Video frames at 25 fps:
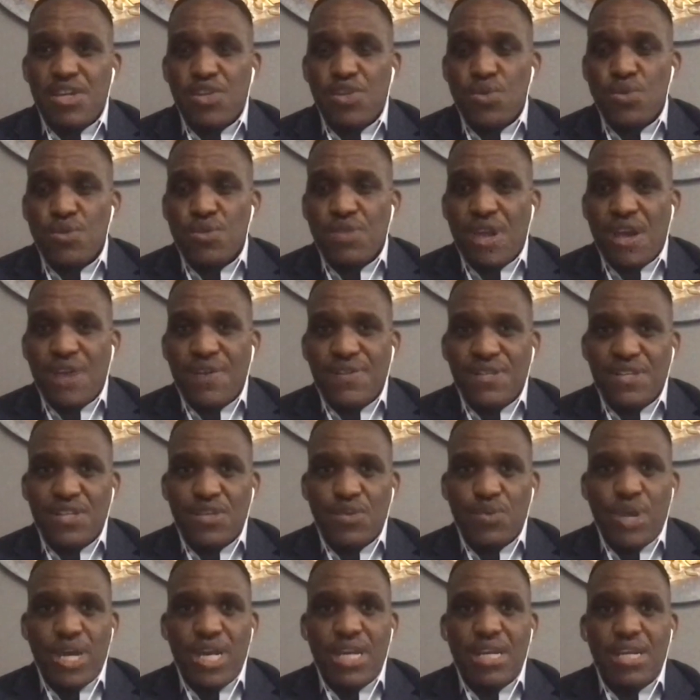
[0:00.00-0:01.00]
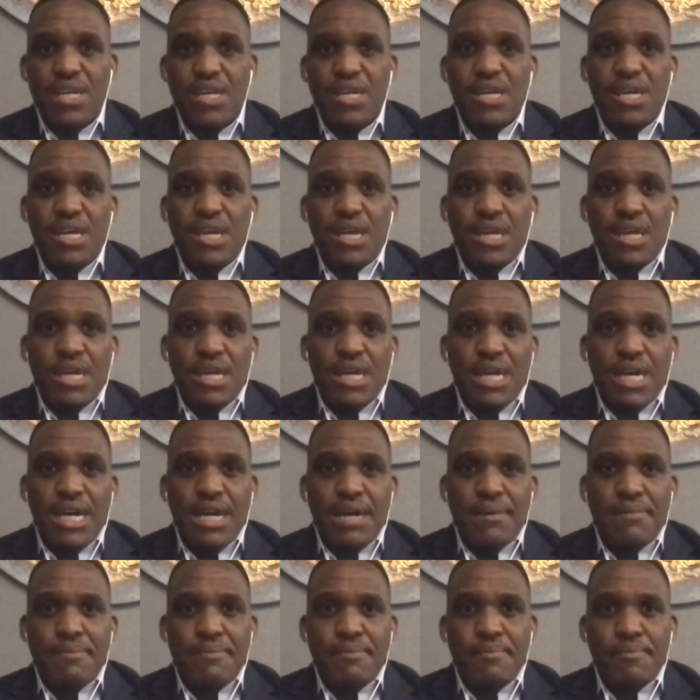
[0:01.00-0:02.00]
2000, when
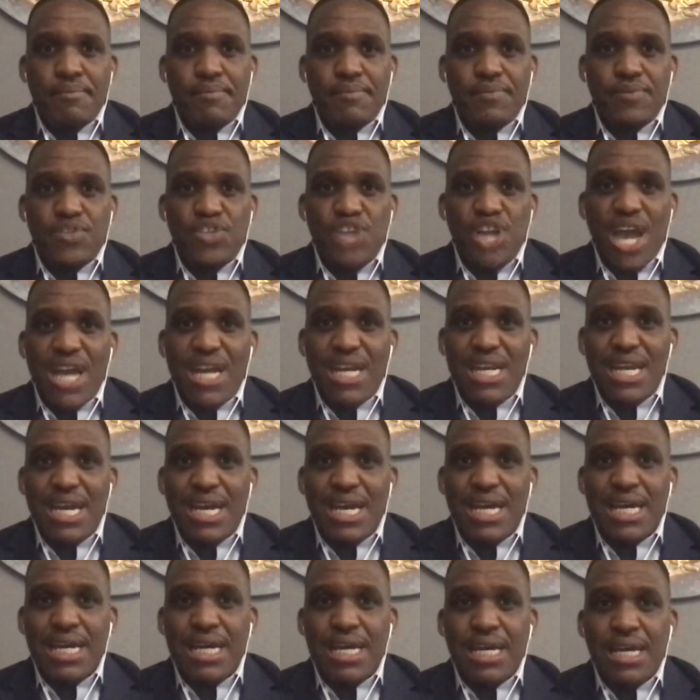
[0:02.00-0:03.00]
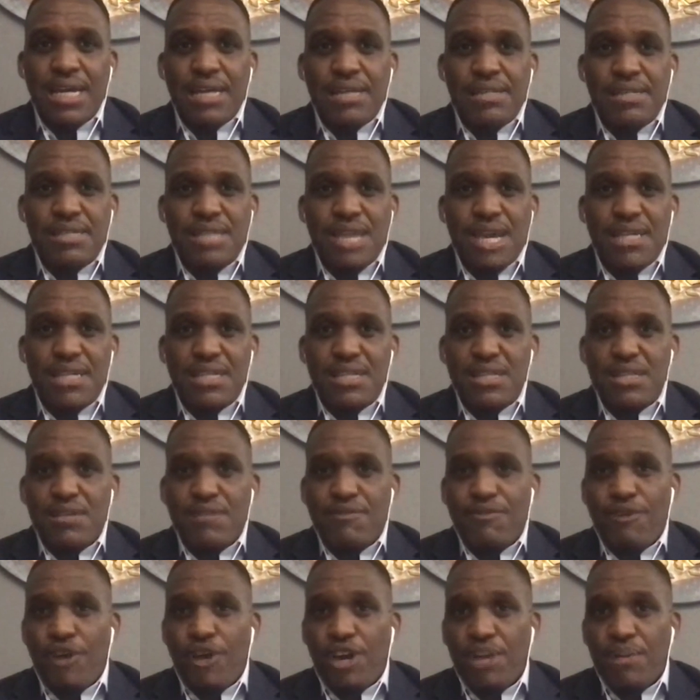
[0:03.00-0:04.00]
um, China started the
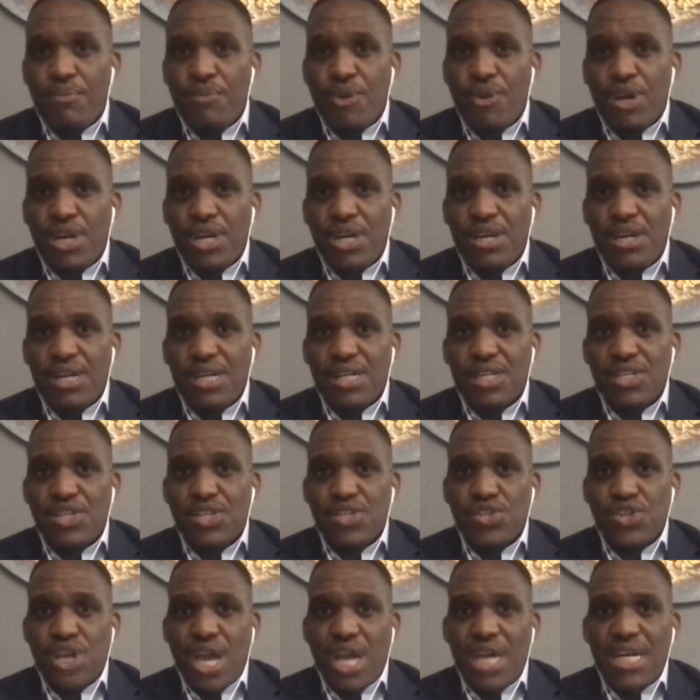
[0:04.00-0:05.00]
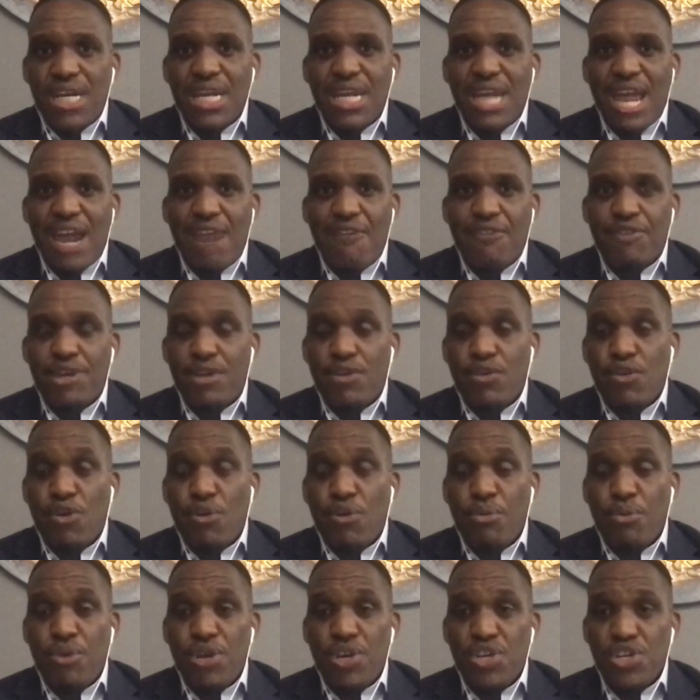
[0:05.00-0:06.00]
forum on China and Africa
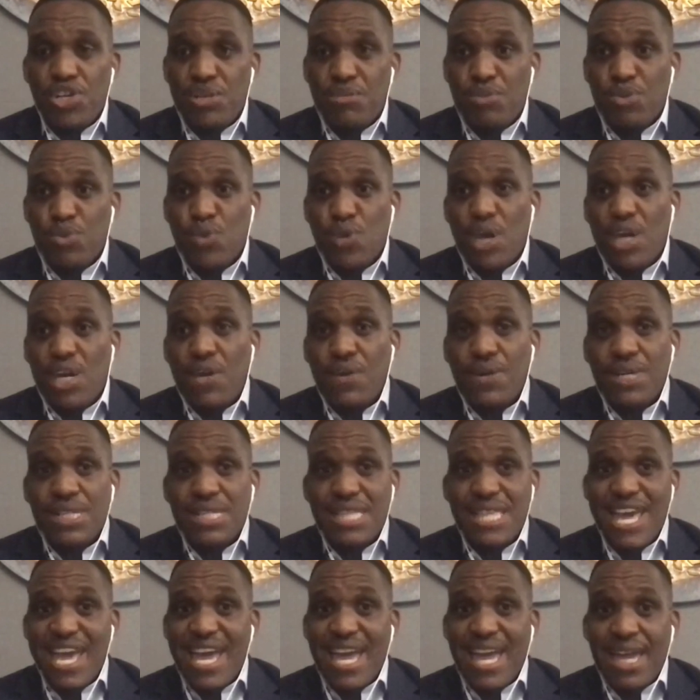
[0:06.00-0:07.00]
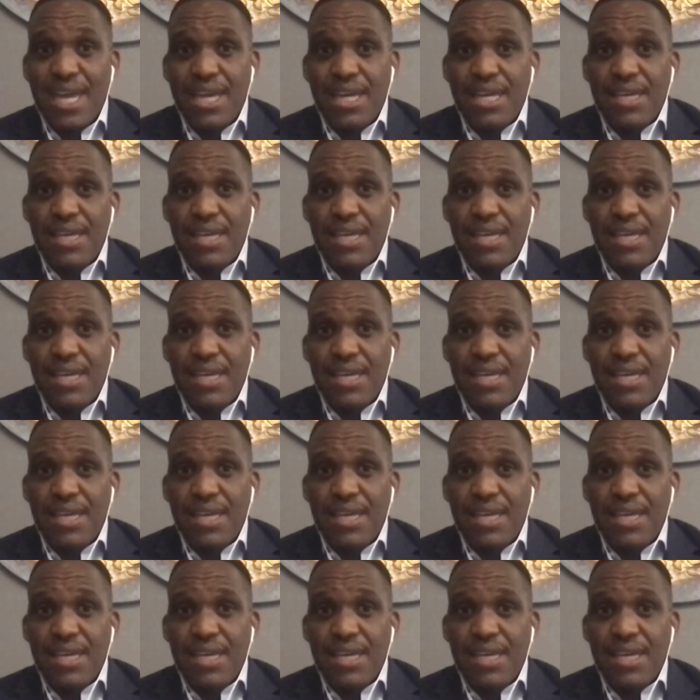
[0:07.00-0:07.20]
cooperation, Botswana was there